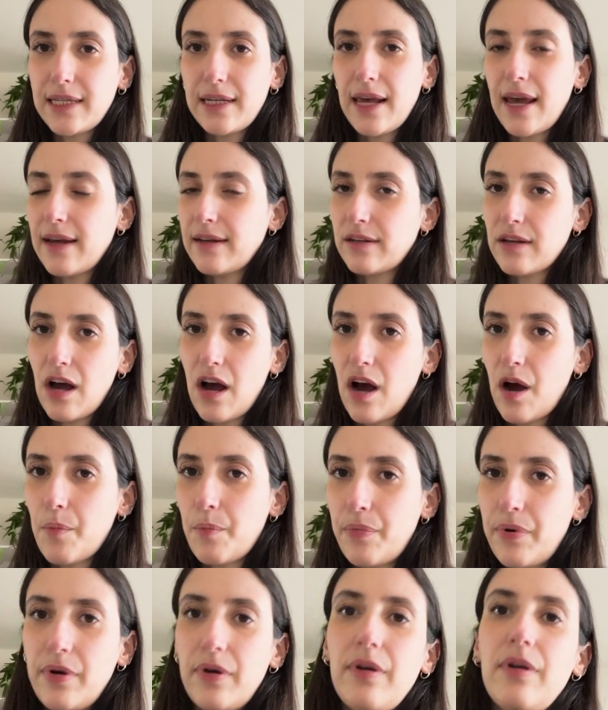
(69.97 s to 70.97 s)
tank
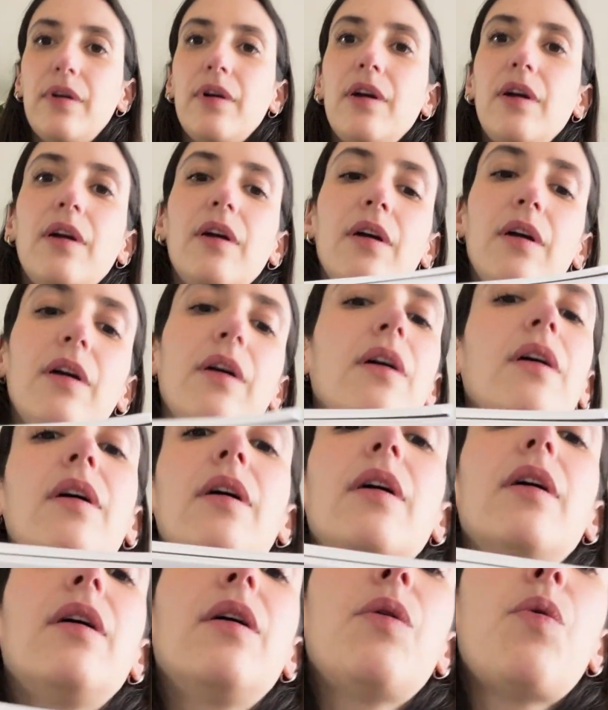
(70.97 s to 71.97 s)
top
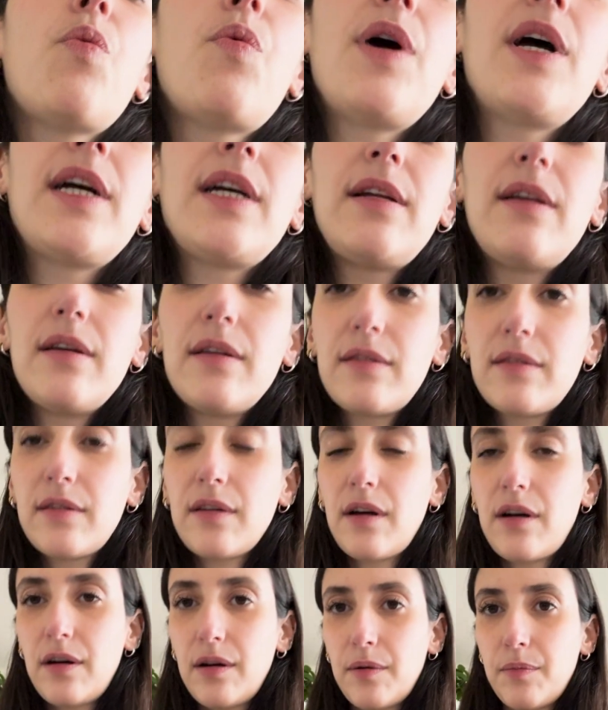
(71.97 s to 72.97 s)
with
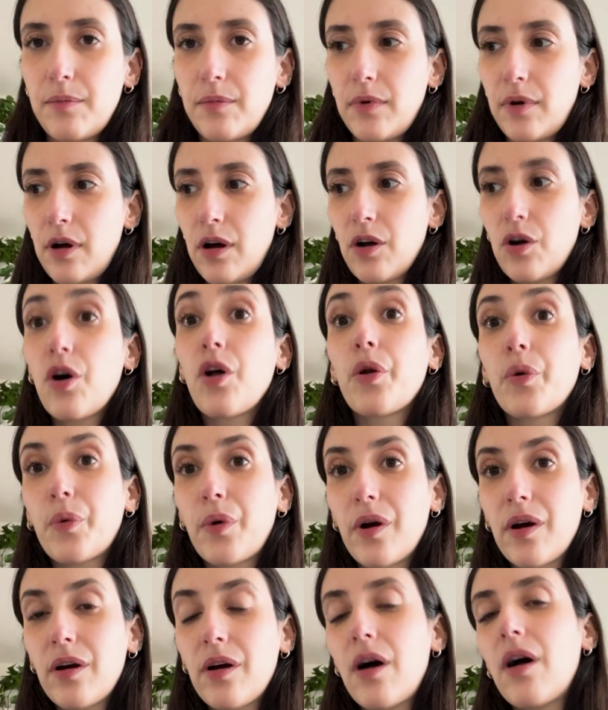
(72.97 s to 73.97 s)
some color
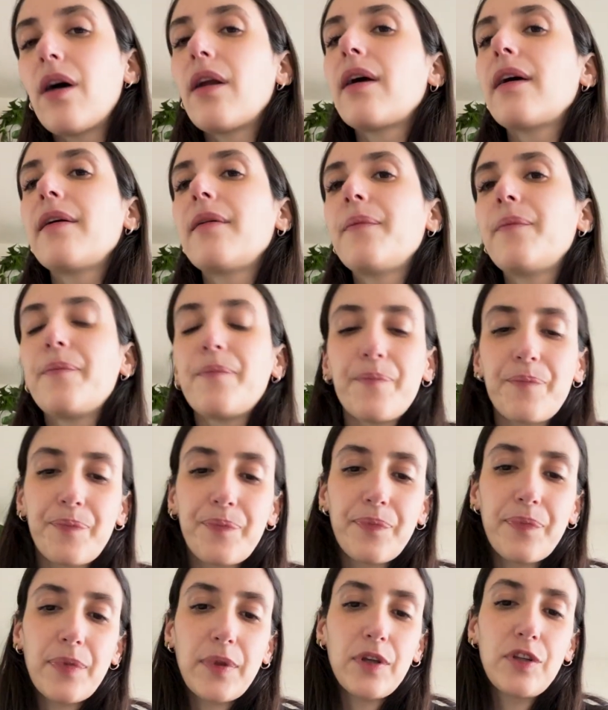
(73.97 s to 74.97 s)
work on it
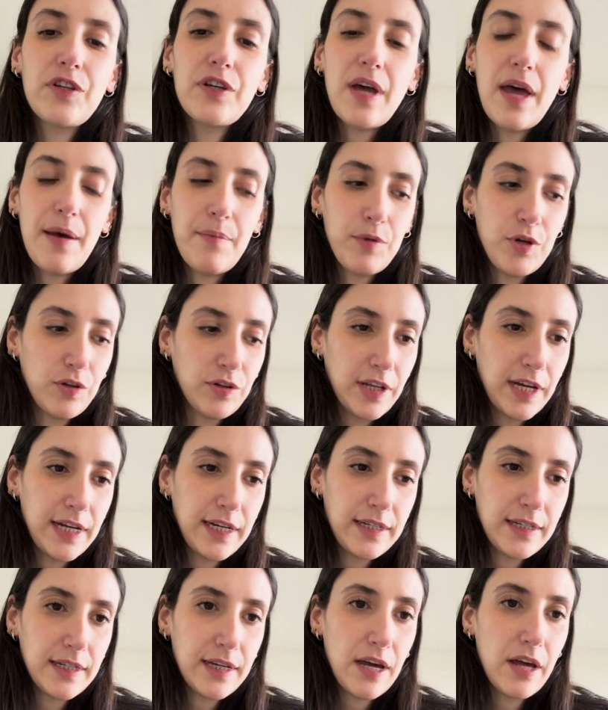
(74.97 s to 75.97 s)
to
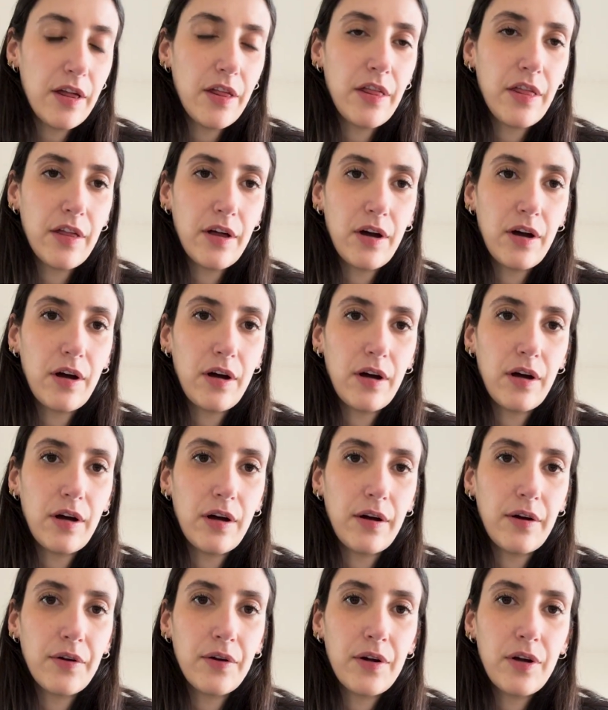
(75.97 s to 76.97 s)
emulate
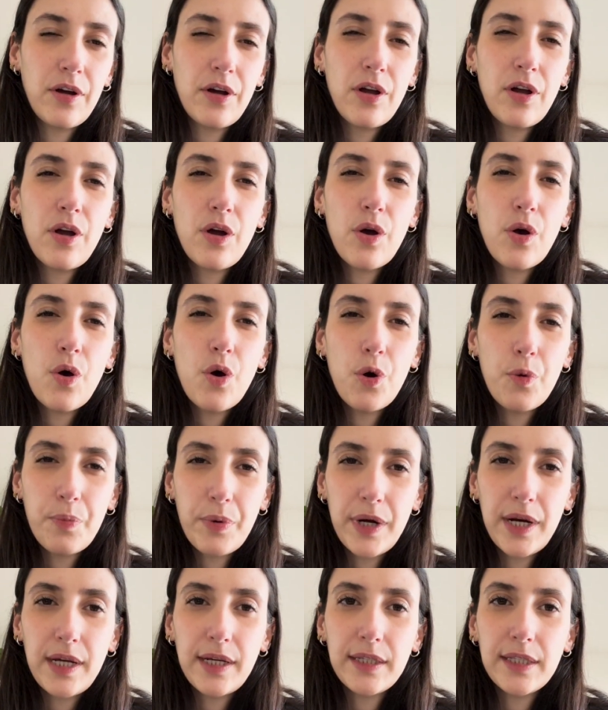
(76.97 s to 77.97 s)
the
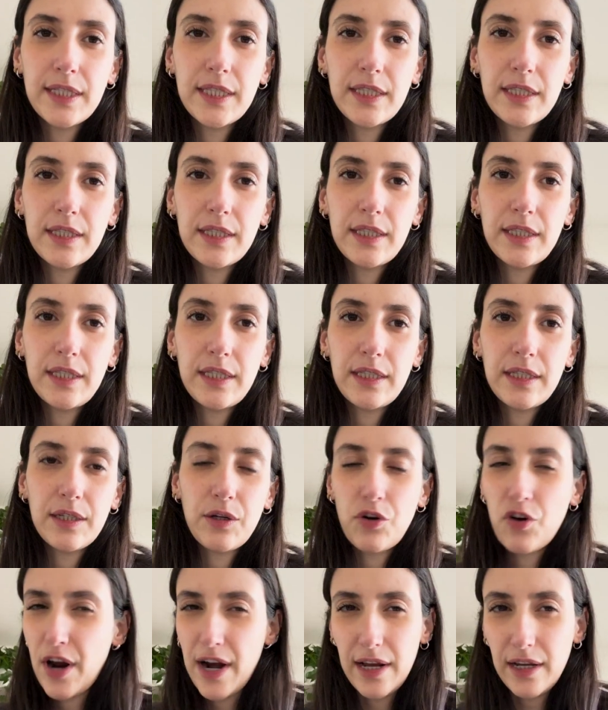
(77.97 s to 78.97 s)
opening
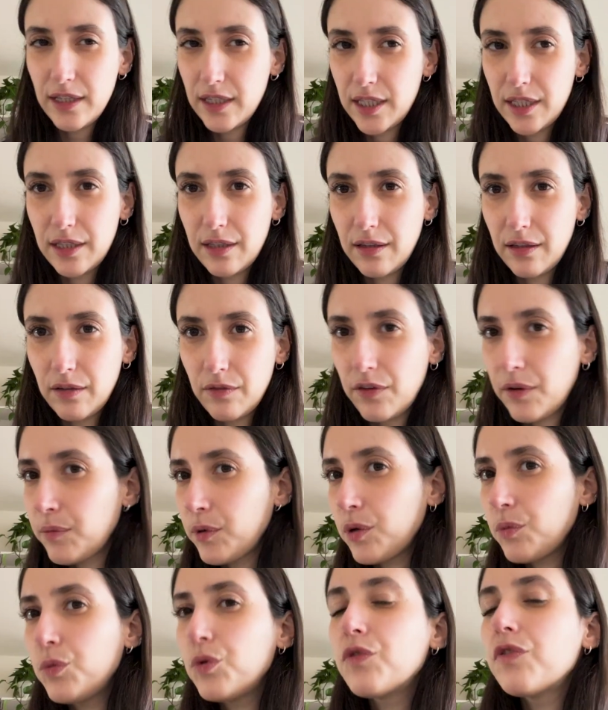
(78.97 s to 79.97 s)
credits from
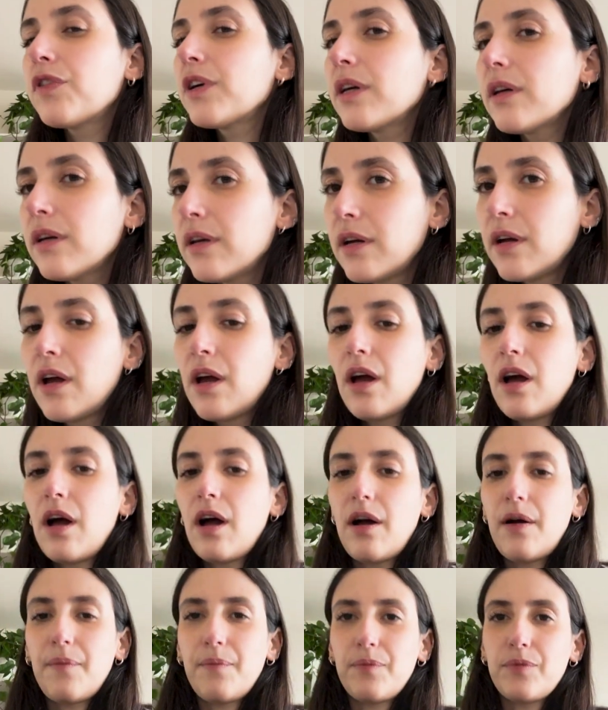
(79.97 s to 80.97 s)
the movie,
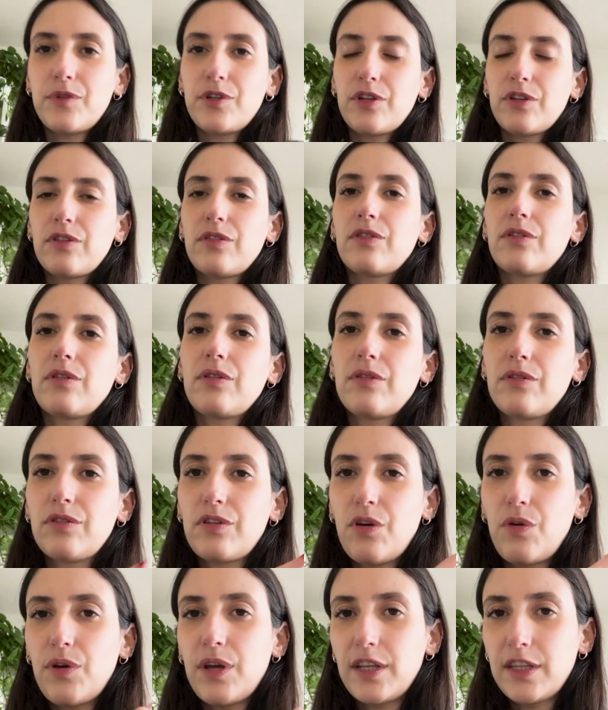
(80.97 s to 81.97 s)
just so
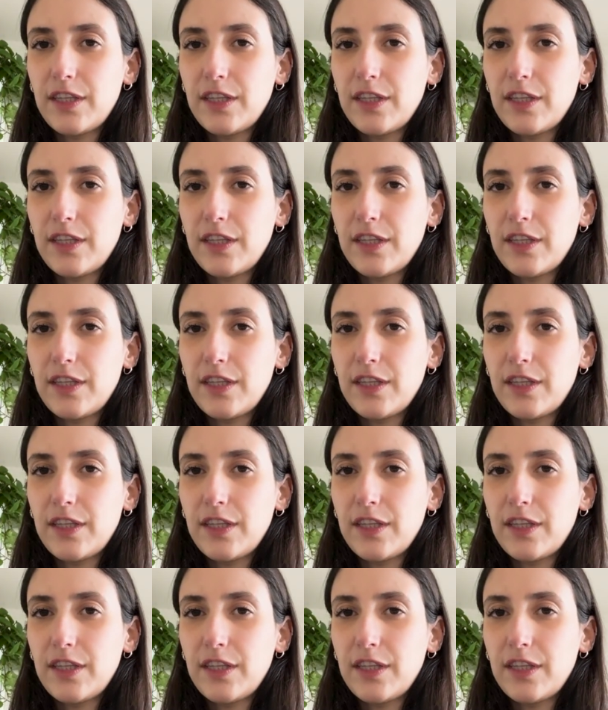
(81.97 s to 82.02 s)
you can